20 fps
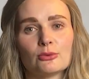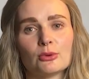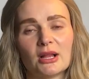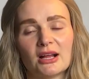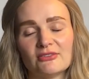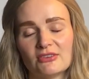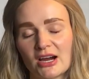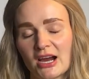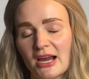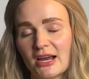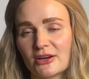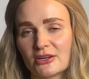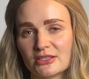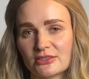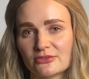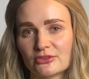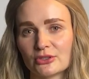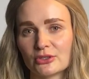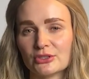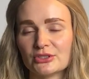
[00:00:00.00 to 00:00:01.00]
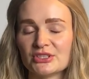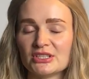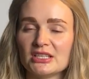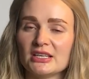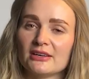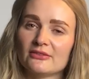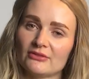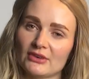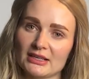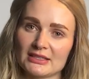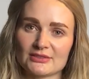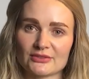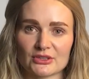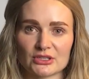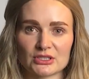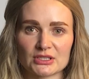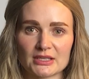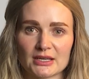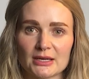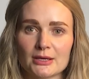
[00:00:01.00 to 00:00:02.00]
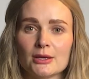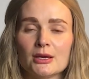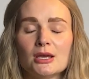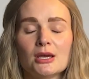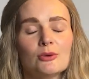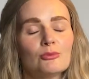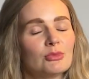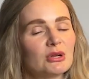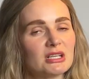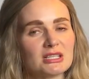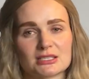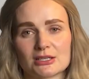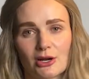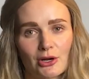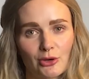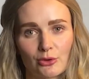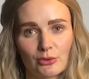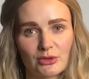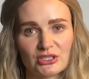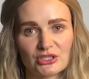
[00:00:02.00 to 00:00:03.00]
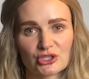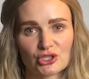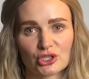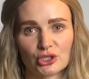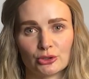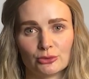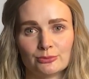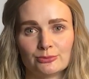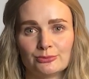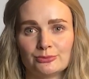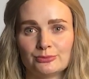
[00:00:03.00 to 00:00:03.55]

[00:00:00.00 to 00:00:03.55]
will have a higher difficulty and vice versa, but it's not always true.